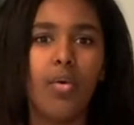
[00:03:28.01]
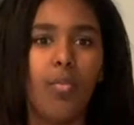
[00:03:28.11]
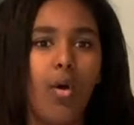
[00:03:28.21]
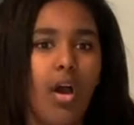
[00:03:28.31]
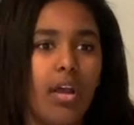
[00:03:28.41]

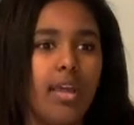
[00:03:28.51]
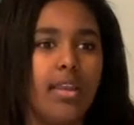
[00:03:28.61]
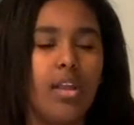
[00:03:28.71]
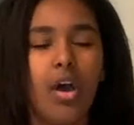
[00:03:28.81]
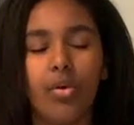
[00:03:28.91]
walk
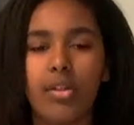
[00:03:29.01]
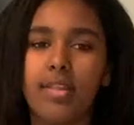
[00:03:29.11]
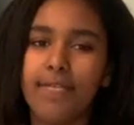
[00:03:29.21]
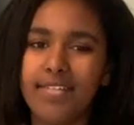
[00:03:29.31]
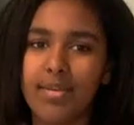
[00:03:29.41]
not only the
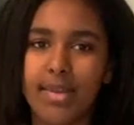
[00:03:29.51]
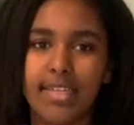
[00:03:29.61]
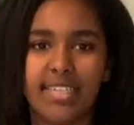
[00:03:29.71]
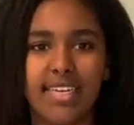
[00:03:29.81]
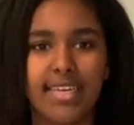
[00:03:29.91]
fifteen minutes
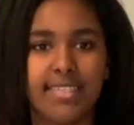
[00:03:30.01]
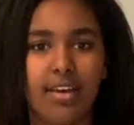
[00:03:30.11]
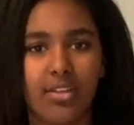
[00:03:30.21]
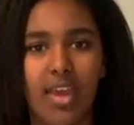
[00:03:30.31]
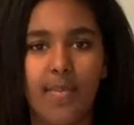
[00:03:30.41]
that takes
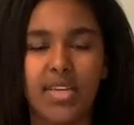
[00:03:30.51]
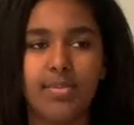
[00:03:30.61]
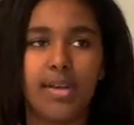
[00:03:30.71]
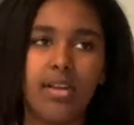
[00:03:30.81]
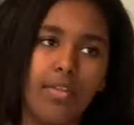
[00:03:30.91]
South Campus,
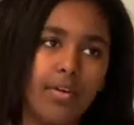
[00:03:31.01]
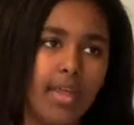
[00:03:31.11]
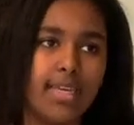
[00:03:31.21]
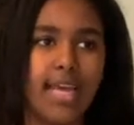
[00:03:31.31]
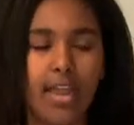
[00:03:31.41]
but another
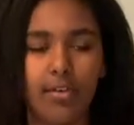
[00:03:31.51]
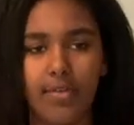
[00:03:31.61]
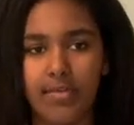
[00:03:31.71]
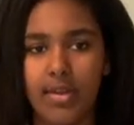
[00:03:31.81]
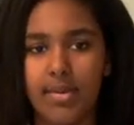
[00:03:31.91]
like ten or
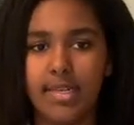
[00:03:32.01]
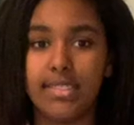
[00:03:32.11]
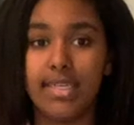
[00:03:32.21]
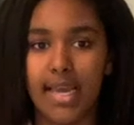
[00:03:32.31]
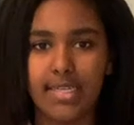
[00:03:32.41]
fifteen minutes
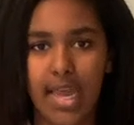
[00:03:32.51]
to get to